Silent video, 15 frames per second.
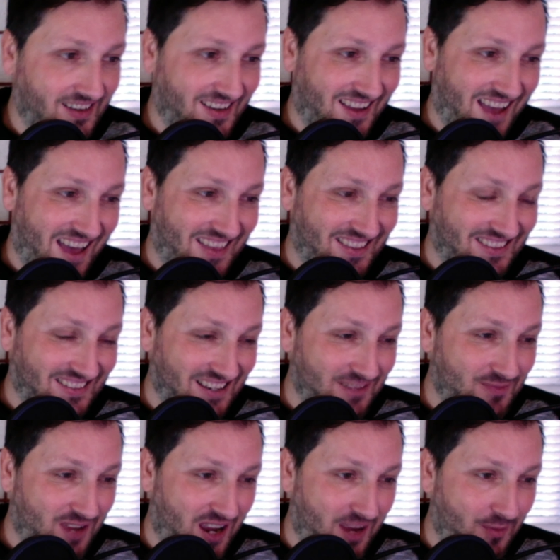At the same
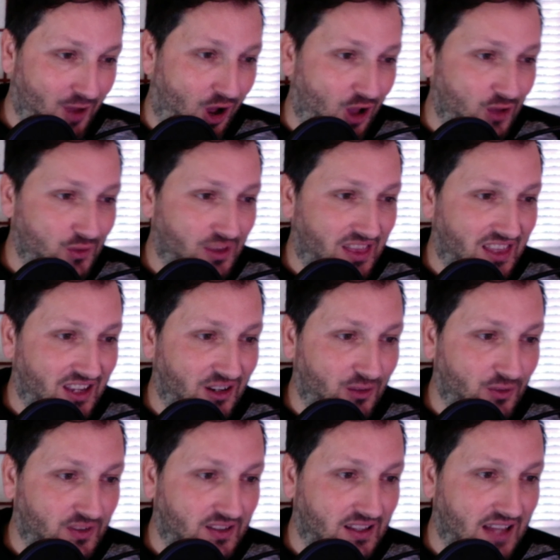time, the Hollywood Theater
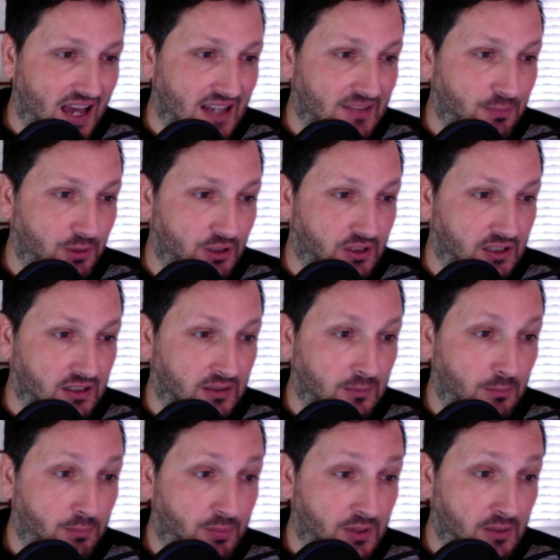was the last
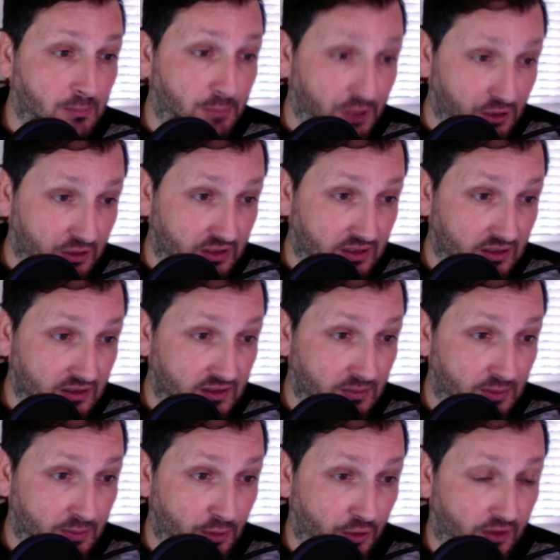building built to be
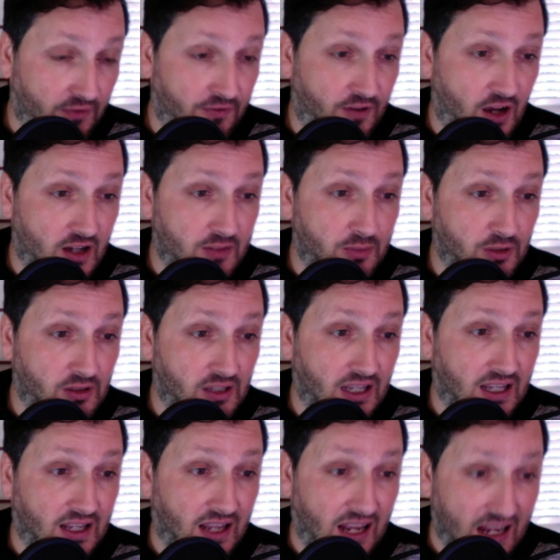both a vaudeville
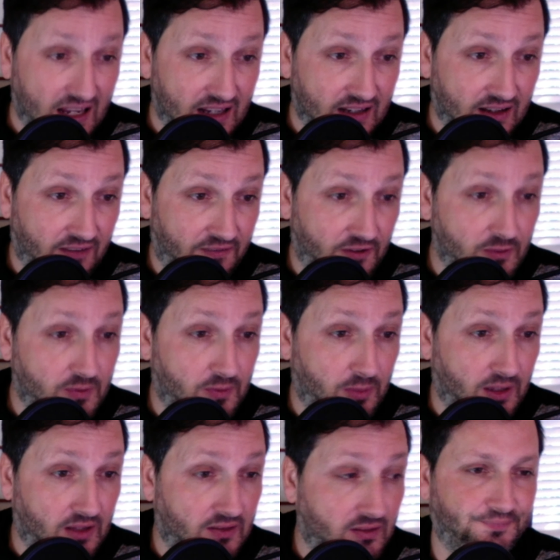and a film
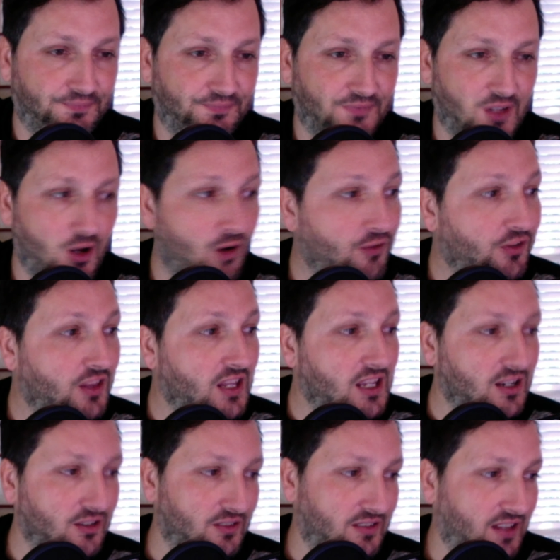space. Over the
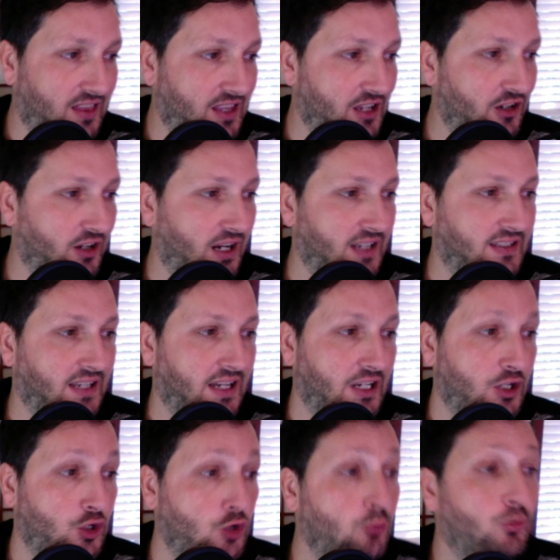years, the theater has had
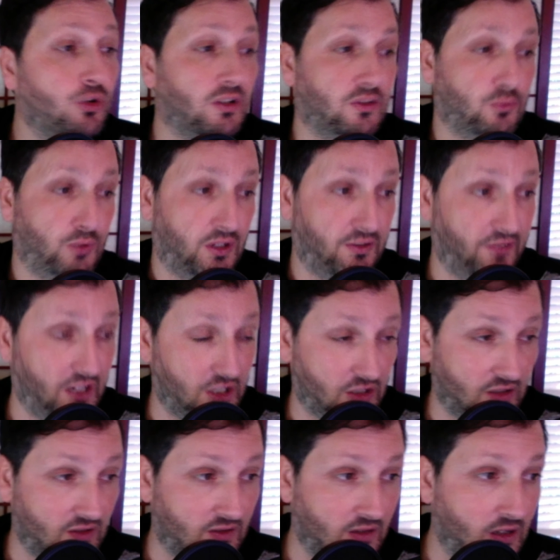numerous
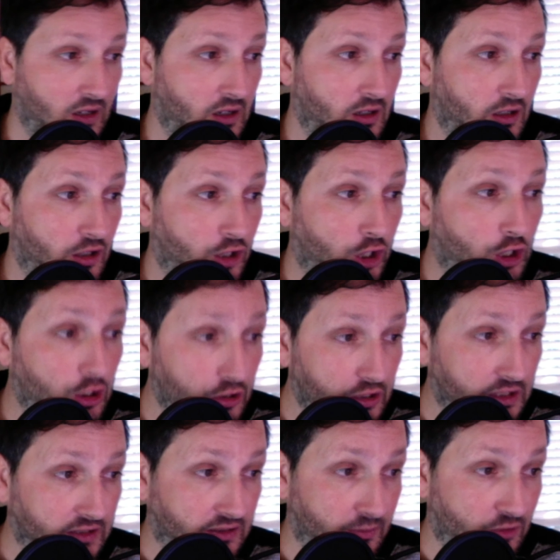renovations,
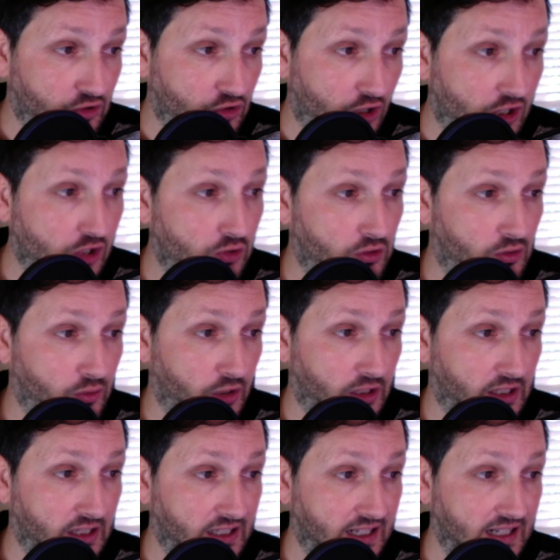including some structural work
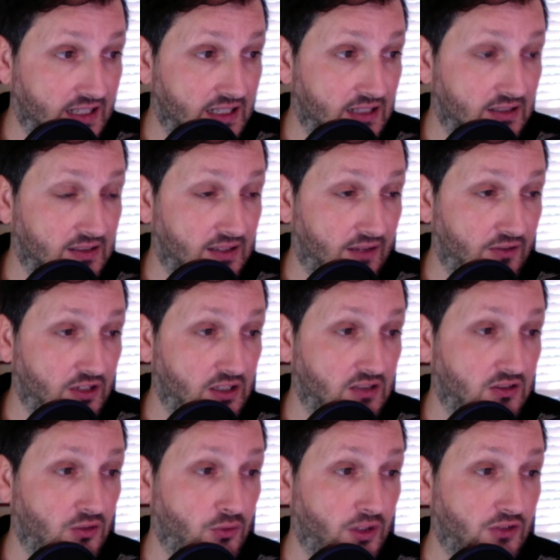in the 1970s
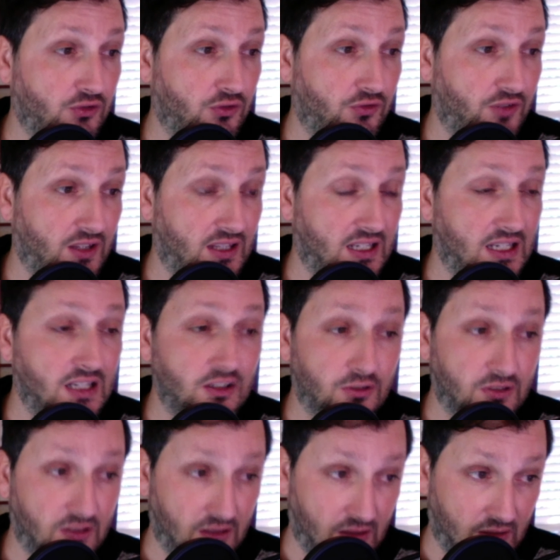to retrofit the inner
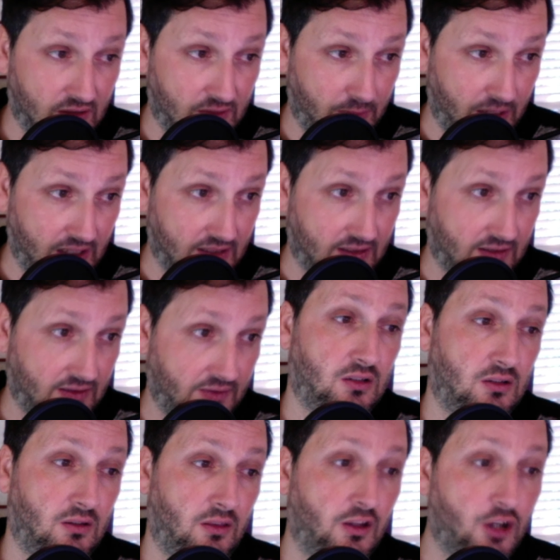space.
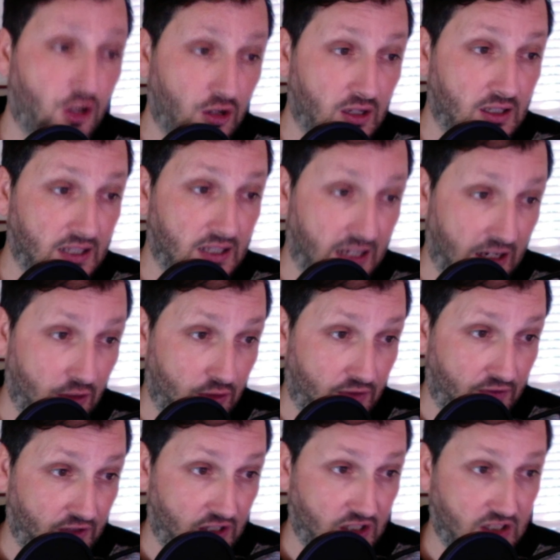The current layout was
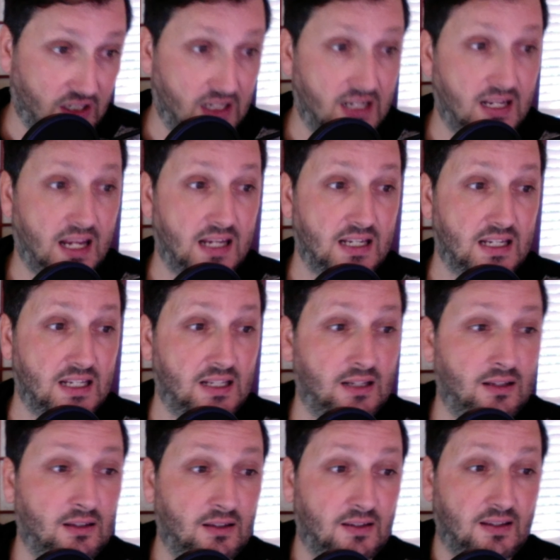finished in
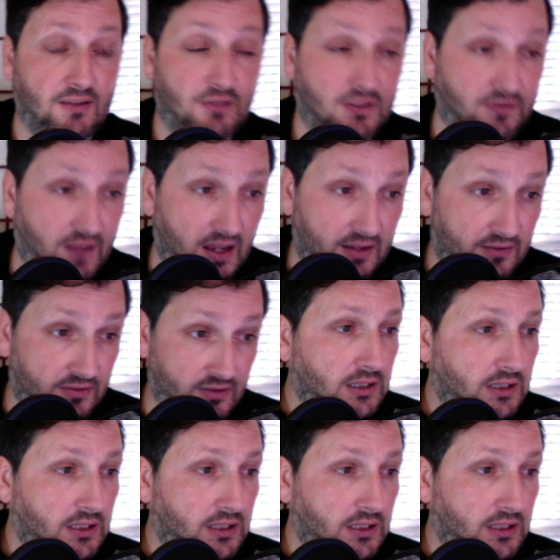1975.